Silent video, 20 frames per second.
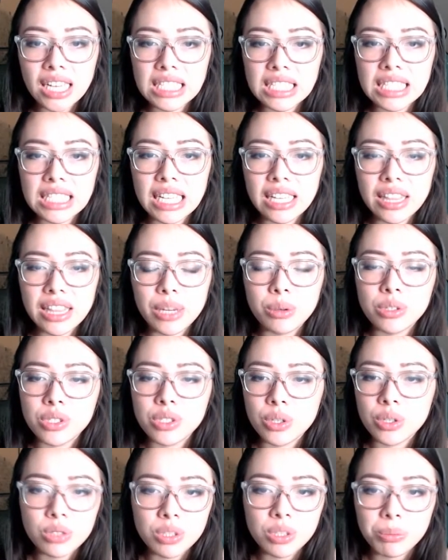like there was
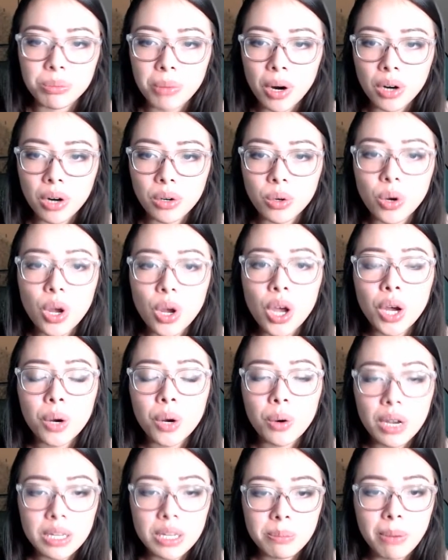no tomorrow.
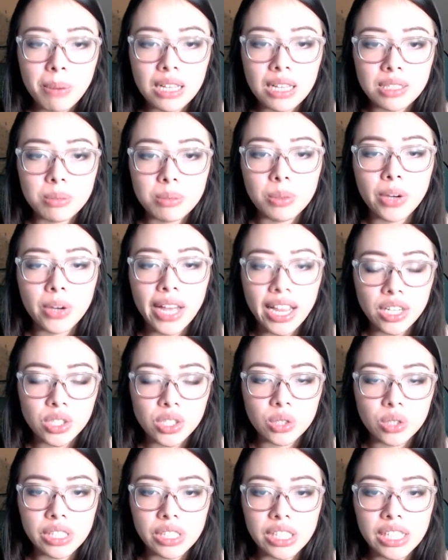Quite possible,
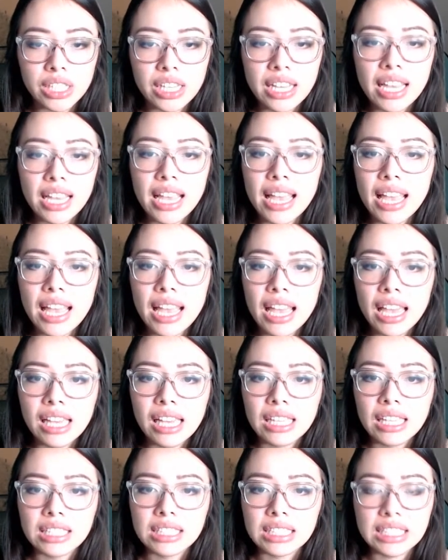actually.
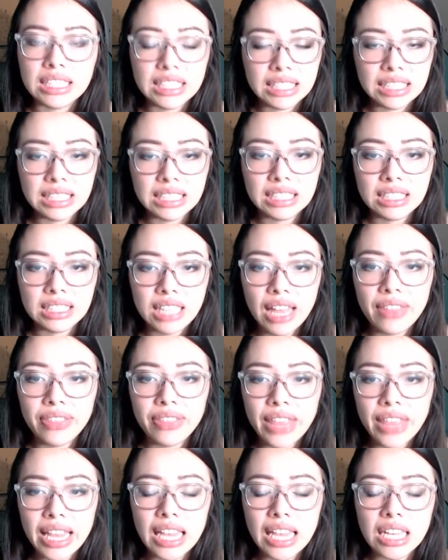Yikes. And
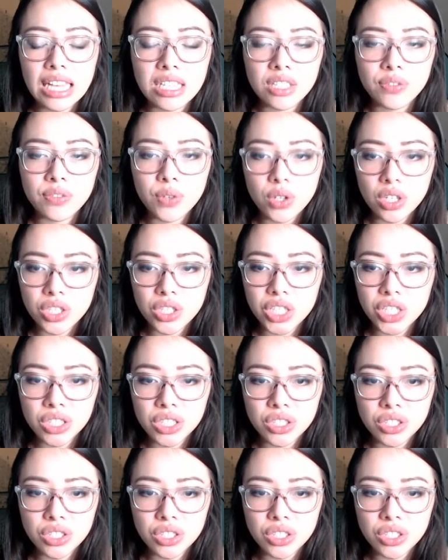thanking us for the gesture.